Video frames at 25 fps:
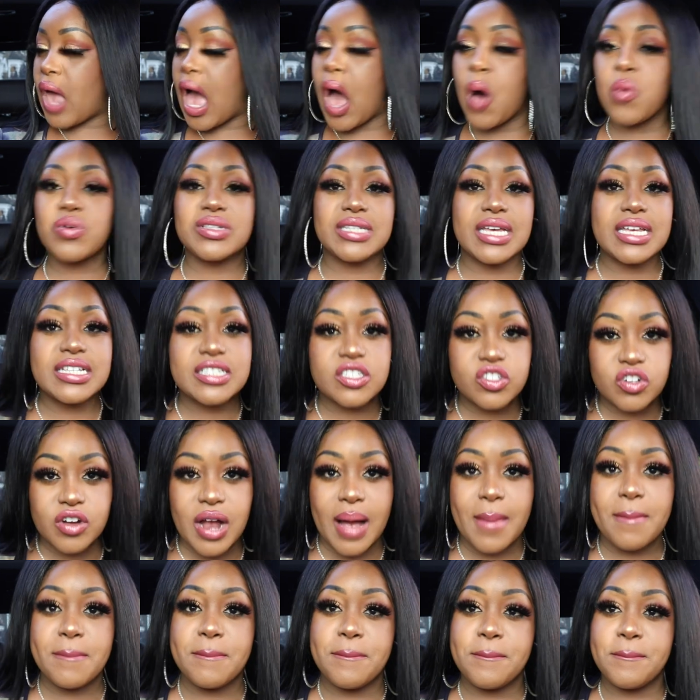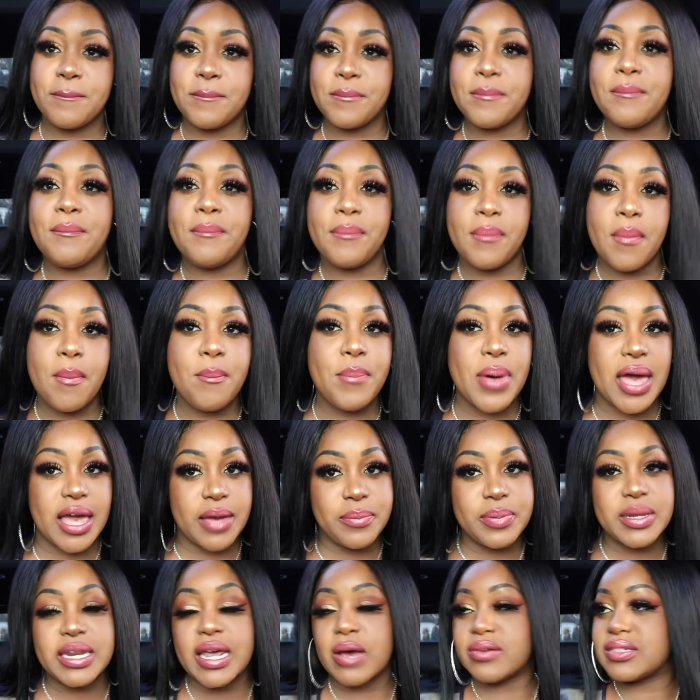I was an Instagram
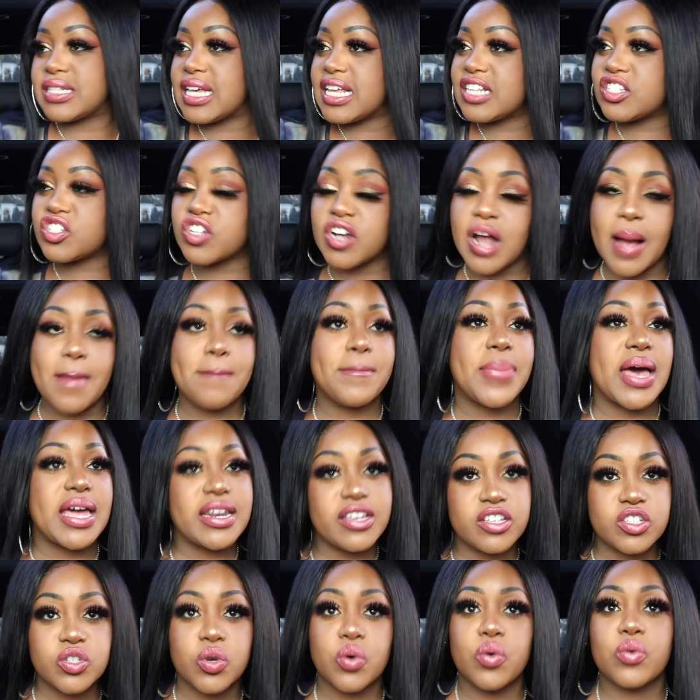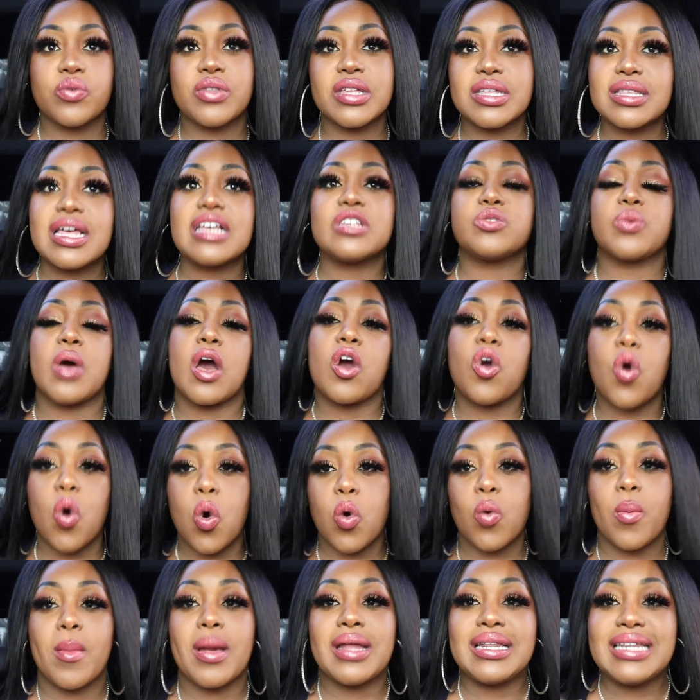babe innit, I was an Instagram baddie. So th that's where I
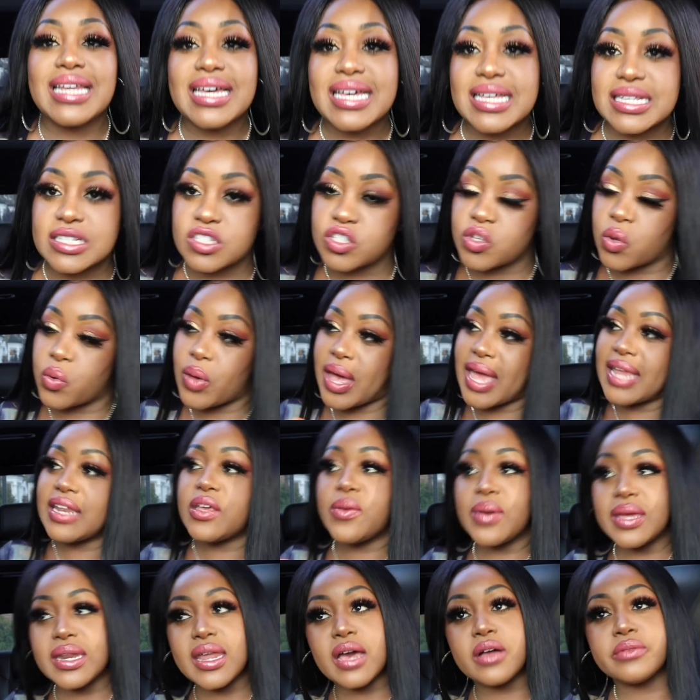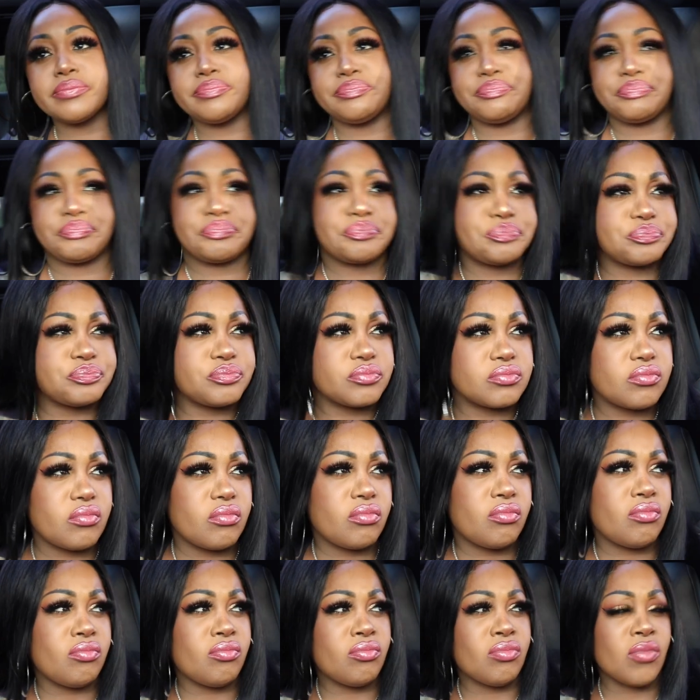got all my niggas. So anyway now,
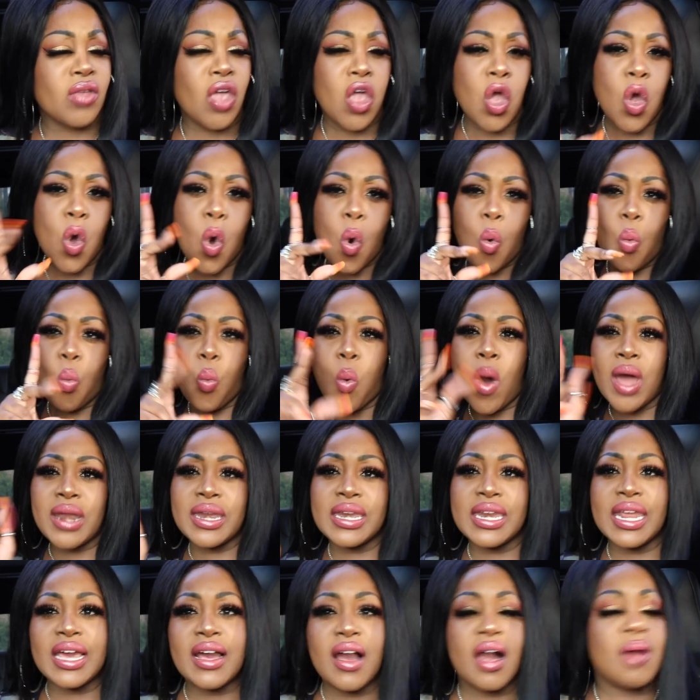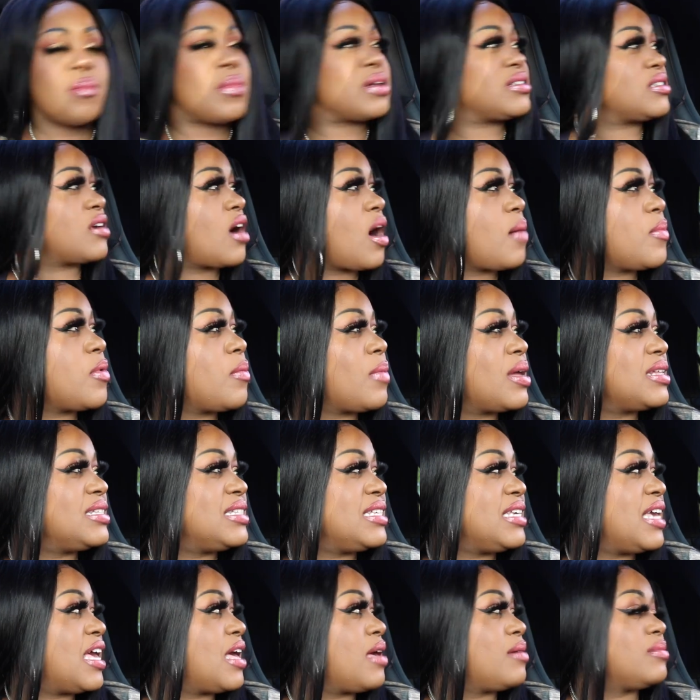one nigga must have come in my
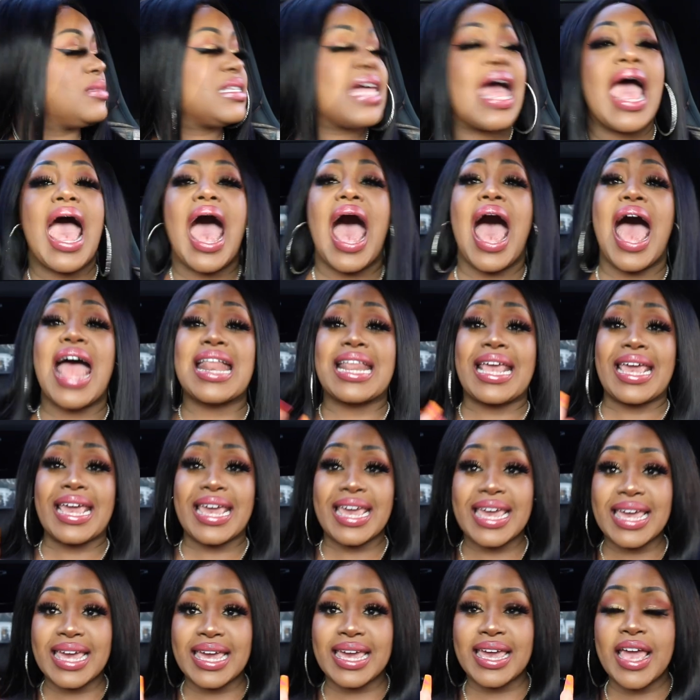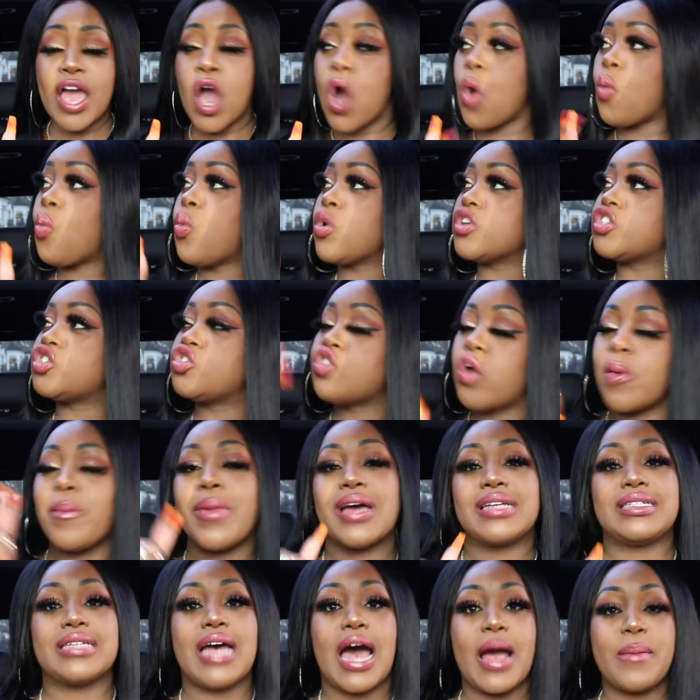DMs and he was not
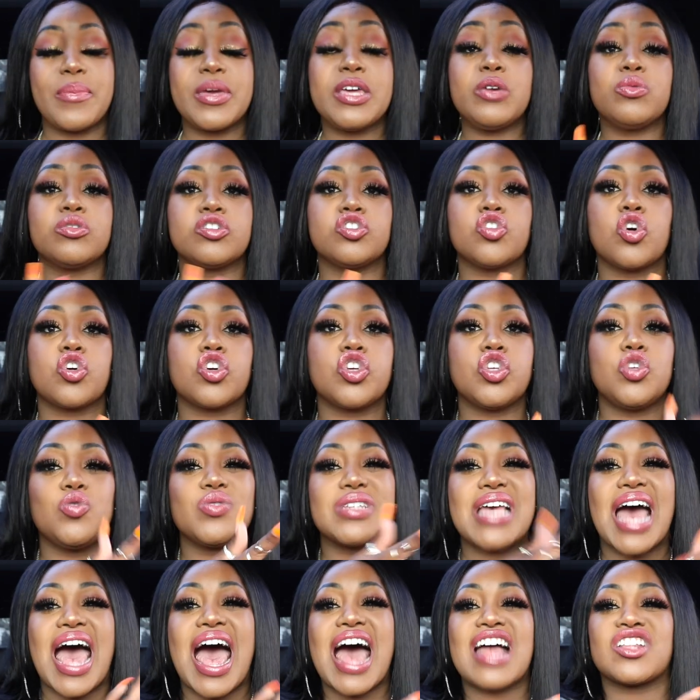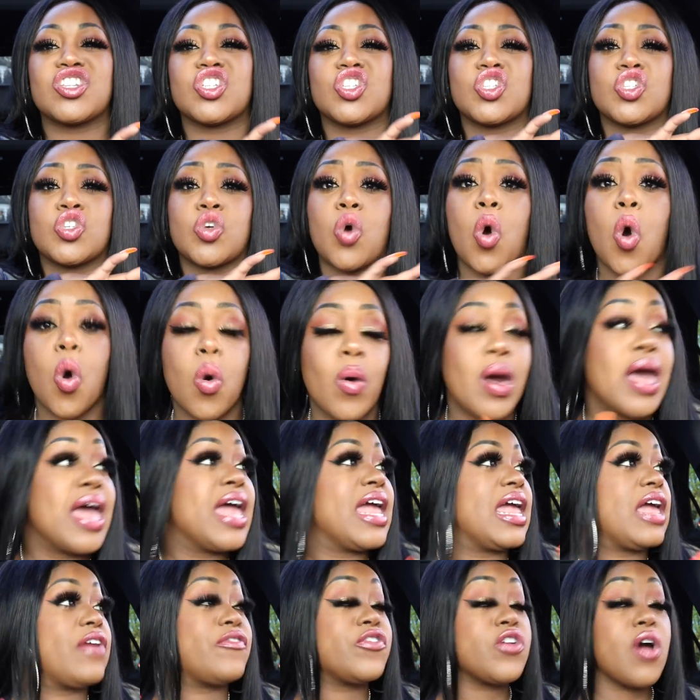my type. He was not cute at all.
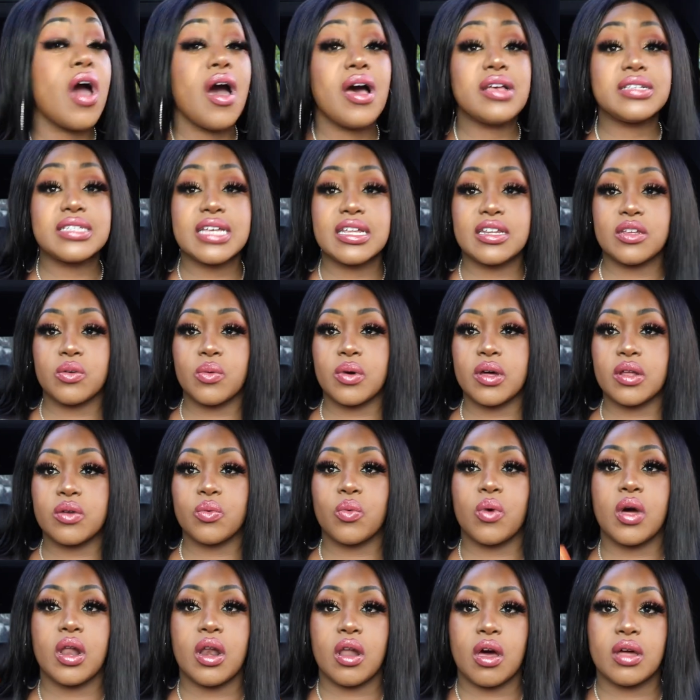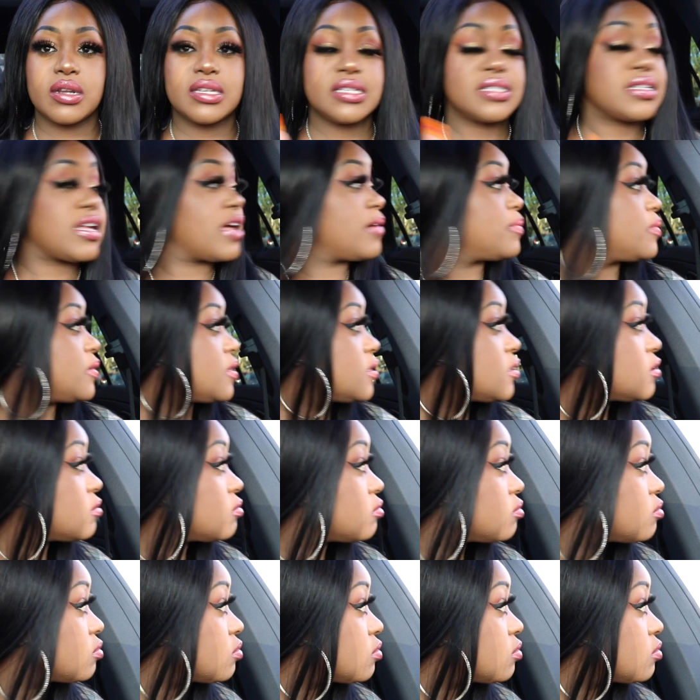If you ask anyone what Lani's type is,